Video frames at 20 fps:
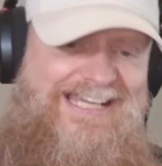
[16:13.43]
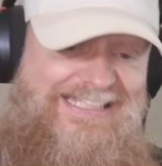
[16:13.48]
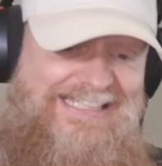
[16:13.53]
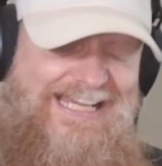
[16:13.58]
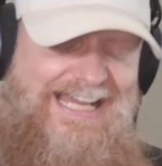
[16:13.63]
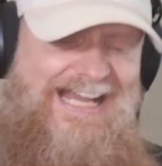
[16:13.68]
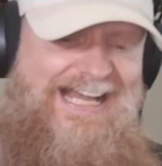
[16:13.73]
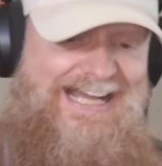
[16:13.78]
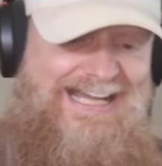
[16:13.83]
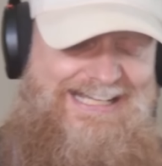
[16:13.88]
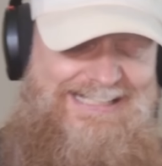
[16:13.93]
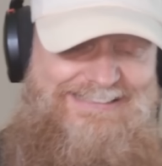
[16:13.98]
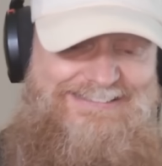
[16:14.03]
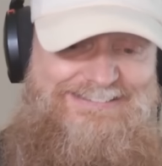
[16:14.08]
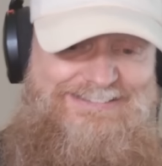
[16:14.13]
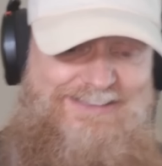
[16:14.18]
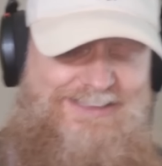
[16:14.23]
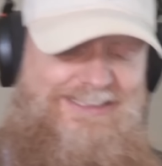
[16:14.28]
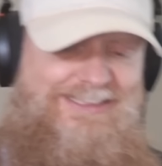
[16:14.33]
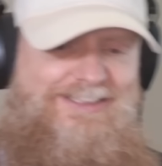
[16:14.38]
Yeah,
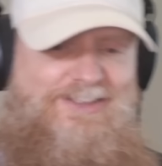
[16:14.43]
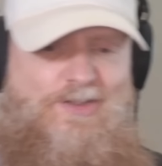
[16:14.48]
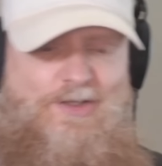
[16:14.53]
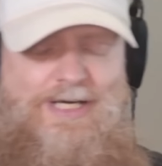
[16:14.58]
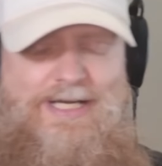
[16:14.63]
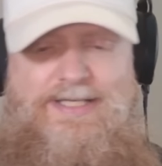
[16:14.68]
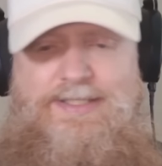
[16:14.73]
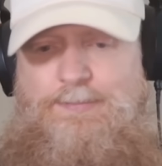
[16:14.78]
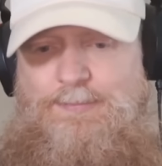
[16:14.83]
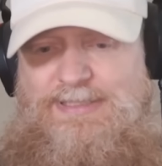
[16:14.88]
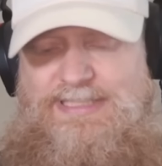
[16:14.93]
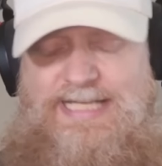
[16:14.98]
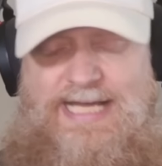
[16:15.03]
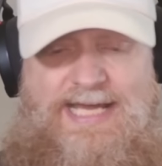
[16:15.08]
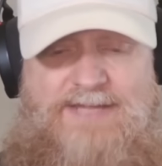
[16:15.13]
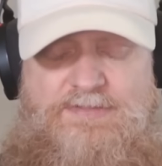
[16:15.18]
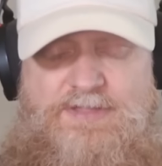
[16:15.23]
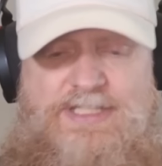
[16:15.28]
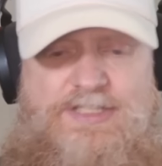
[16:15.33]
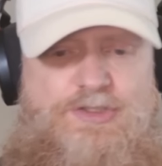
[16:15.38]
no, I mean,
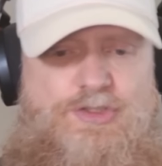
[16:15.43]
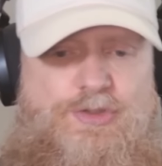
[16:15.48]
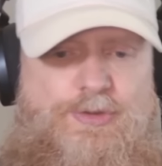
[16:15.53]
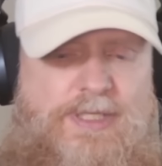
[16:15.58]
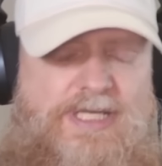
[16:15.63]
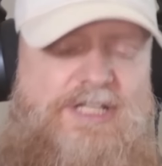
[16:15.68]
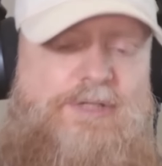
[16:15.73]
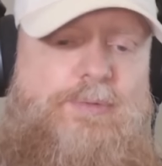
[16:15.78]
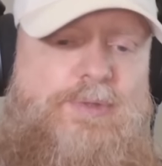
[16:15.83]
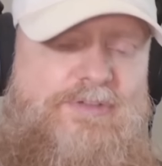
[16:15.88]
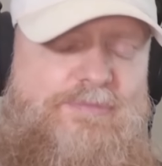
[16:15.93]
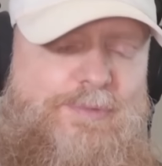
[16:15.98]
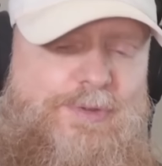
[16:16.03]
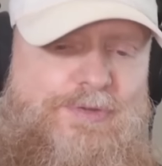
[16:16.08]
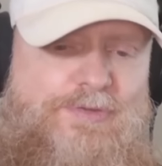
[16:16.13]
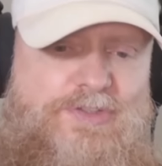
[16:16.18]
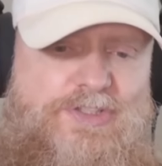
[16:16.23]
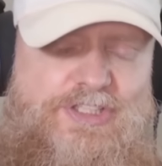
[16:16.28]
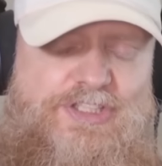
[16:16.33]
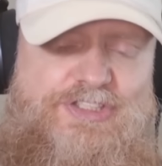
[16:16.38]
I think it's great we've
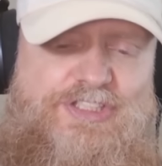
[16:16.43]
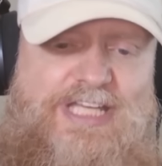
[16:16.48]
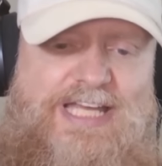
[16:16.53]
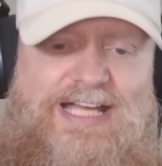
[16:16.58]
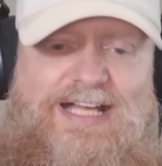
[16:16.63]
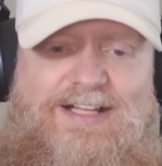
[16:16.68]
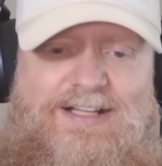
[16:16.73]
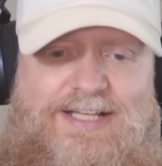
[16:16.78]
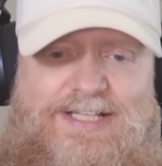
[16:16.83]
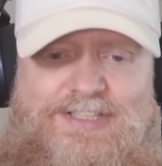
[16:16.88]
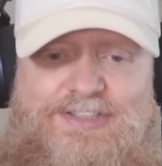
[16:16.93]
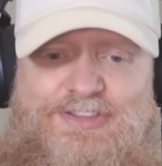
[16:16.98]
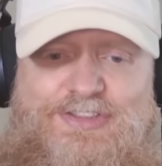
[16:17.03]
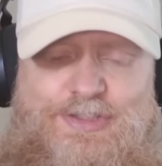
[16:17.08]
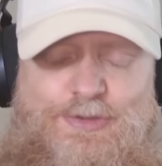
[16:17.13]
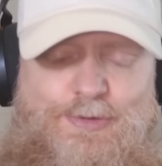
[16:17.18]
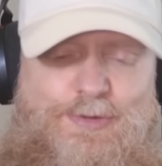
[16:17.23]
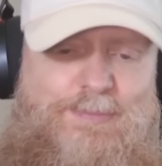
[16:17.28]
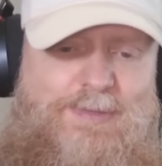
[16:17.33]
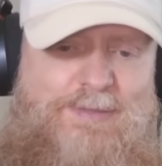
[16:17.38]
moved to Excel. I
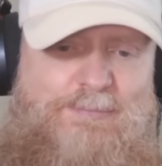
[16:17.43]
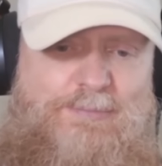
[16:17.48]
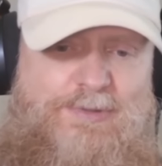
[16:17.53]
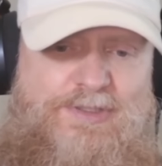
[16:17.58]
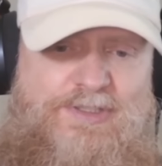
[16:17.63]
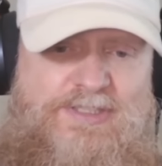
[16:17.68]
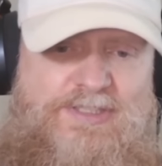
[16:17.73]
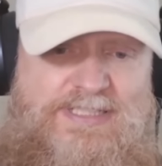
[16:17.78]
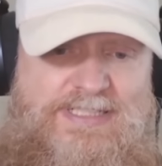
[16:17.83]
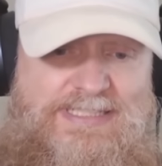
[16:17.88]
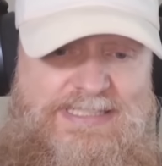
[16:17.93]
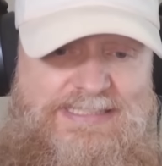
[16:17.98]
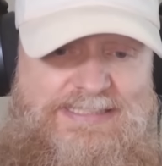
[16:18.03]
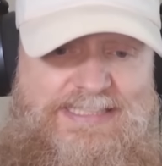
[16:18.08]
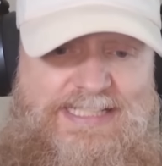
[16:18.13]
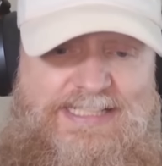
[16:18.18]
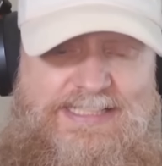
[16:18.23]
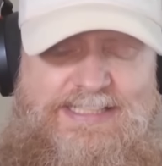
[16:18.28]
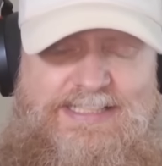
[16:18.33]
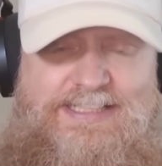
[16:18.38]
still remember
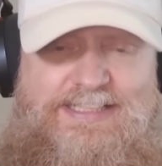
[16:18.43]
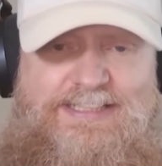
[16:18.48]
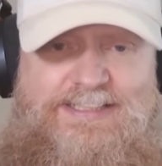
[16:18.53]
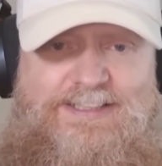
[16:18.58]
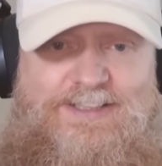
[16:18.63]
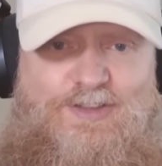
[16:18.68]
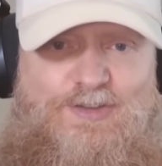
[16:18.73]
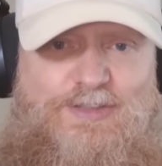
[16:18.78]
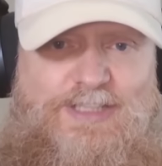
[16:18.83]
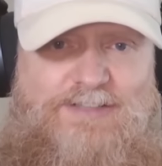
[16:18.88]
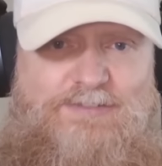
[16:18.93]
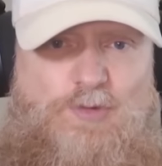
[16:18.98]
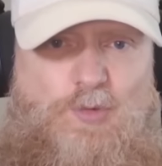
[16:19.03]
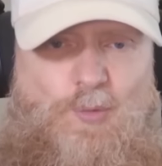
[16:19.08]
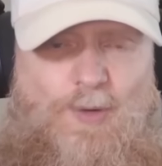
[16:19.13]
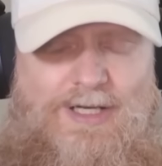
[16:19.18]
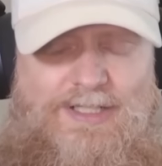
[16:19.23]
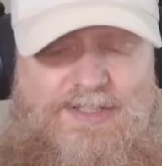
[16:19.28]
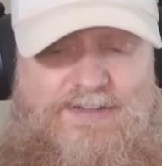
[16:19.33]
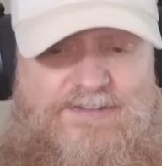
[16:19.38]
taking, level
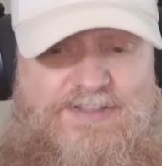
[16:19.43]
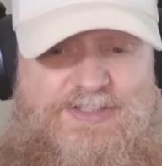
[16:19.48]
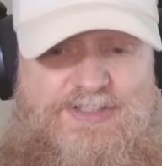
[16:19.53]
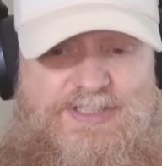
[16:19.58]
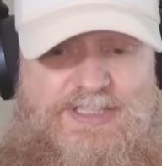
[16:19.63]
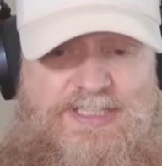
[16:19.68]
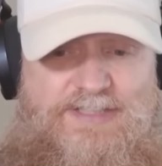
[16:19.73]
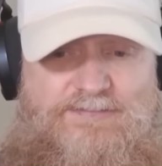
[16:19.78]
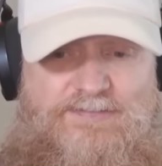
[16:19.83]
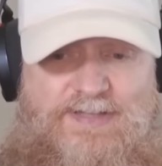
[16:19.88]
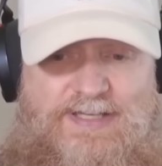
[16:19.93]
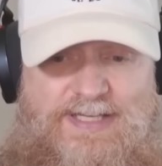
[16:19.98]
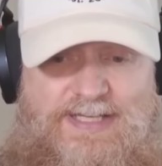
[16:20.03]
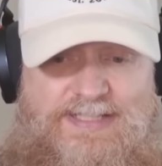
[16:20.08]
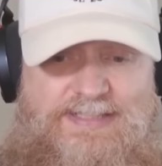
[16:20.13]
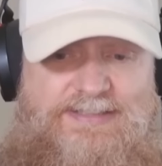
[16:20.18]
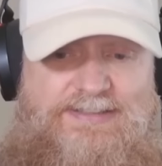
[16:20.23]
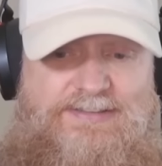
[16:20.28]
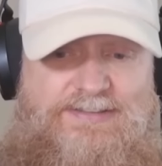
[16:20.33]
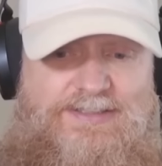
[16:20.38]
1 of the
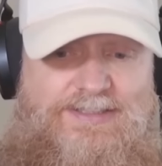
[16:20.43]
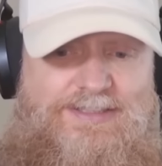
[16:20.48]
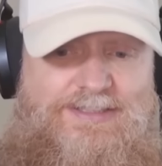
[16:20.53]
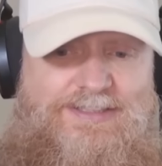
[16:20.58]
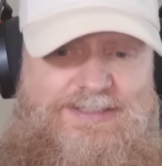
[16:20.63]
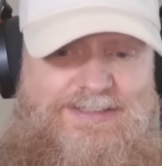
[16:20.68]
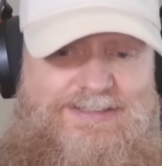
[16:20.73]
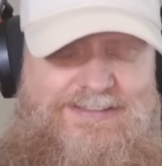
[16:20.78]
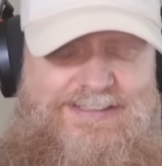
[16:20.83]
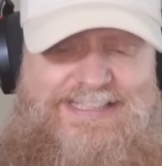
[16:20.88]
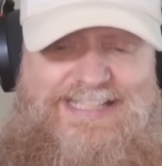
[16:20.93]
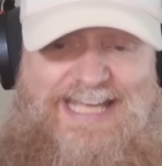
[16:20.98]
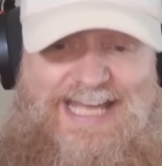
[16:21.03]
CFA and the